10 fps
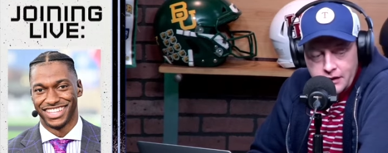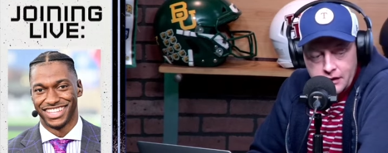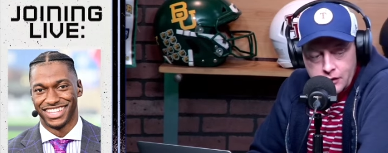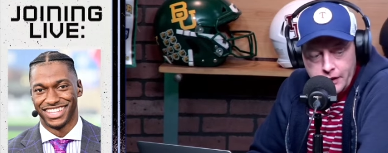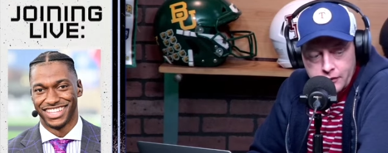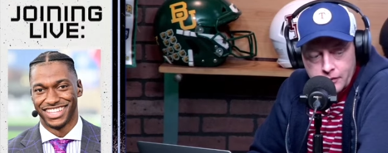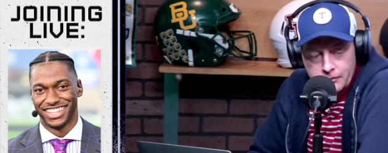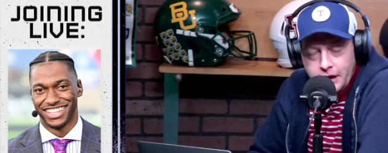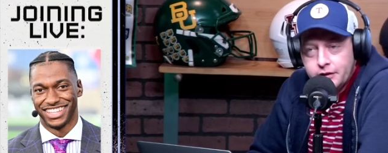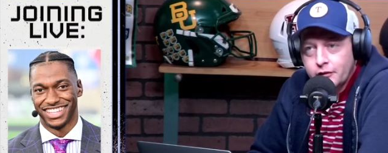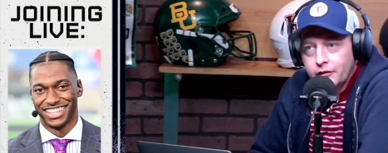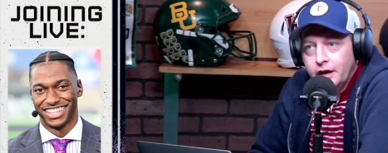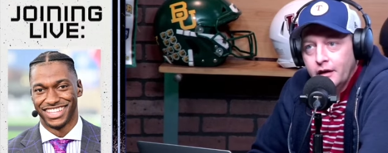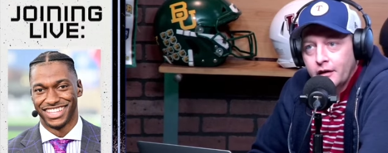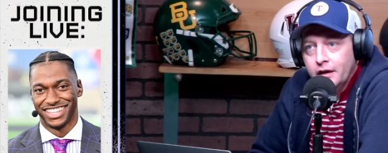Speaker 1: a quick reminder
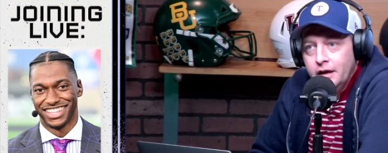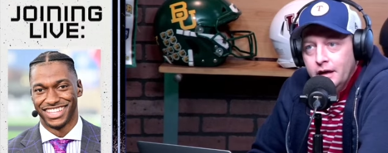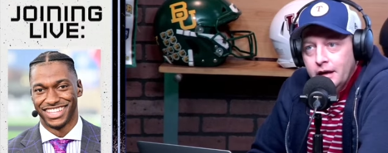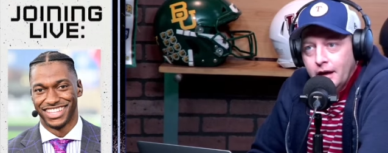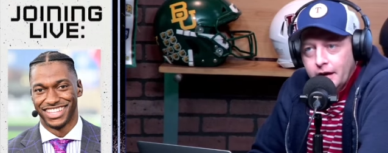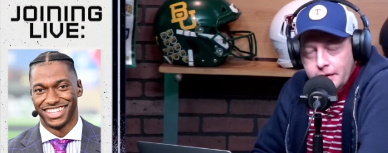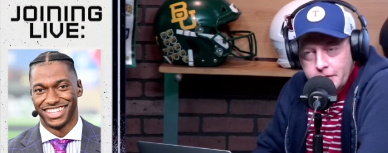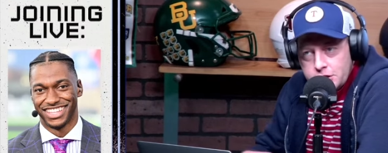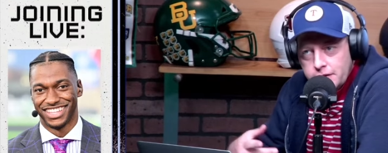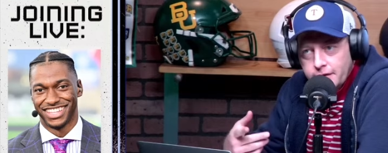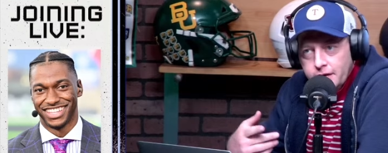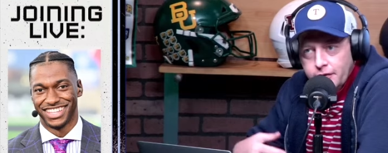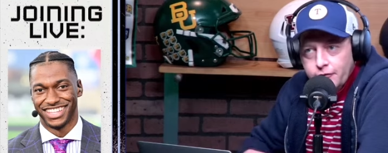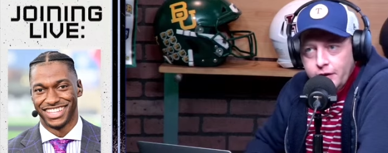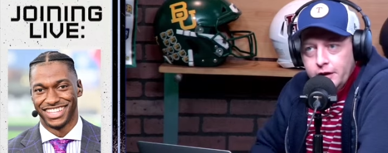there. Uh, he mentioned the,
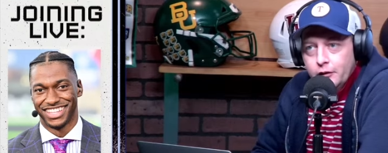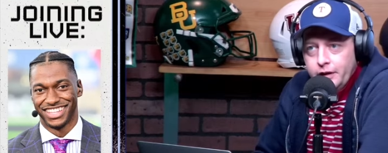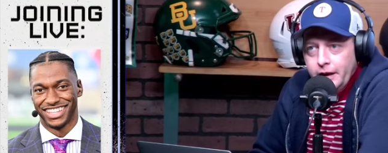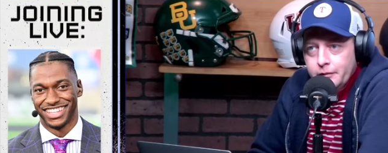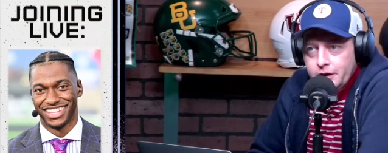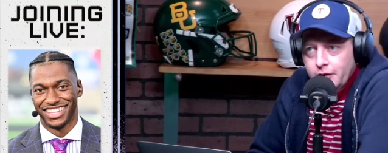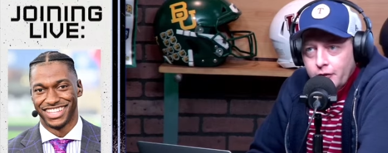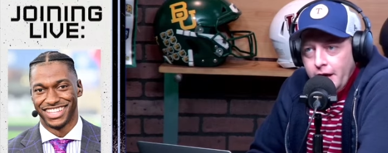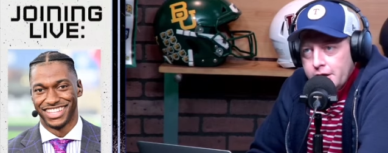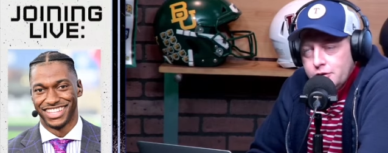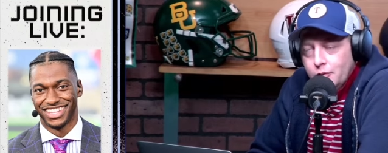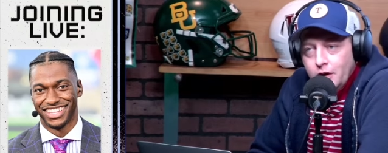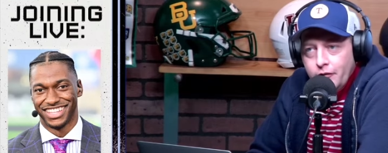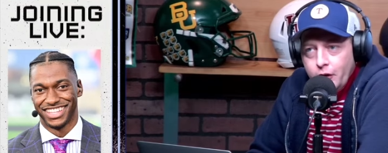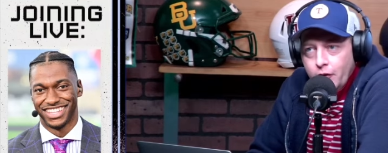the video game cover. As you
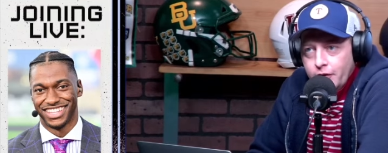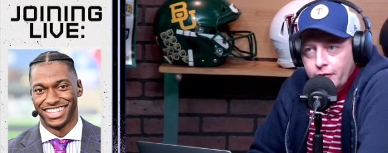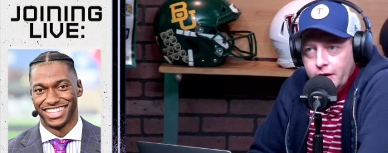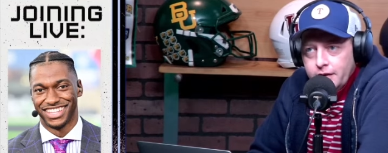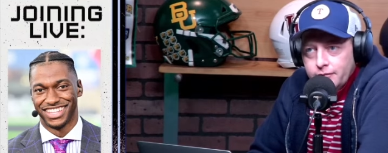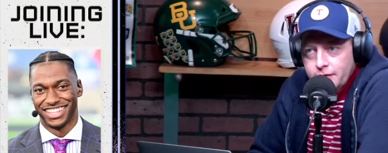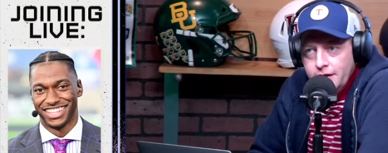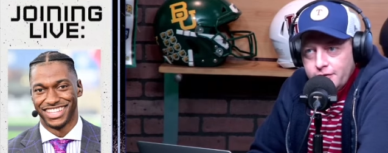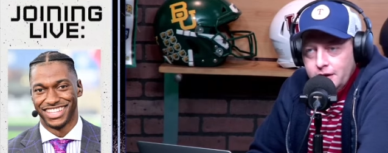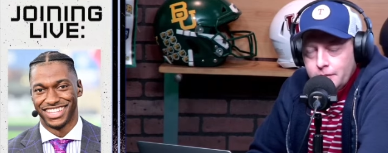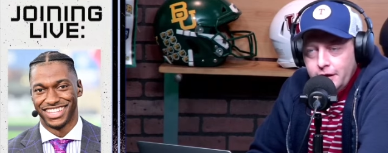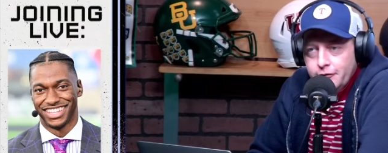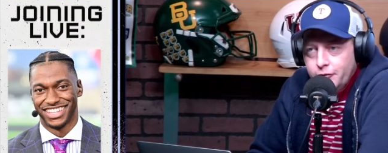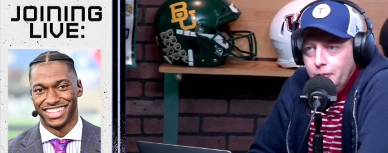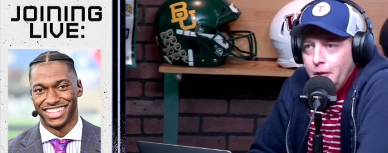well know, the, the N C double A
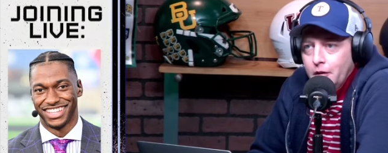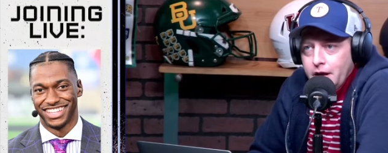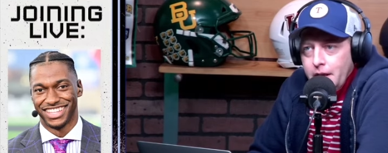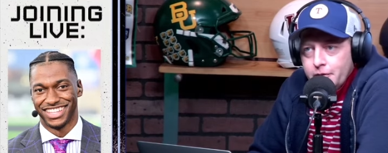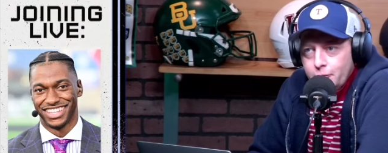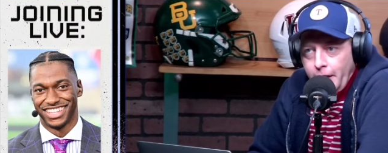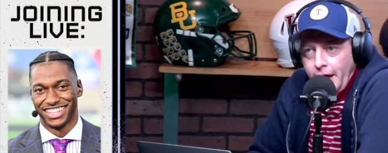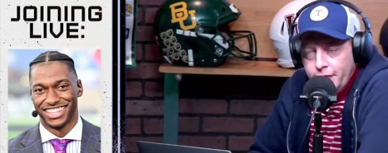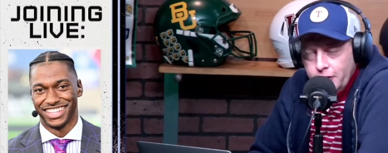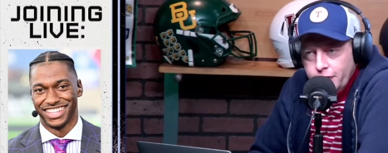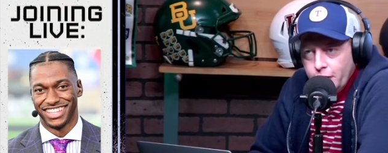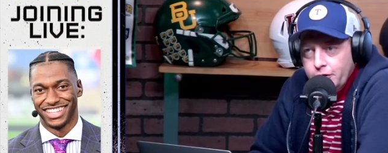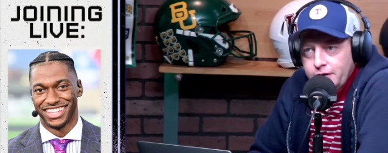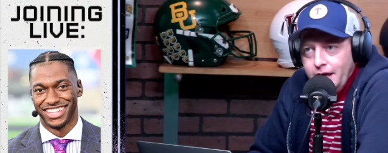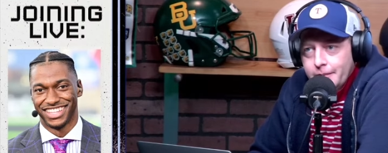football game is back for the
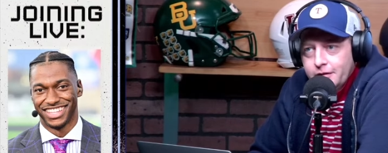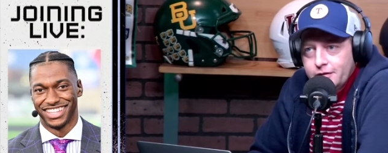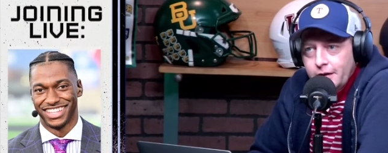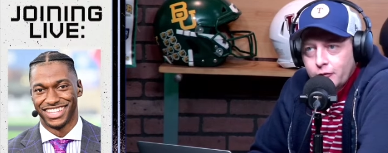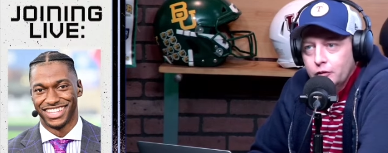first time in several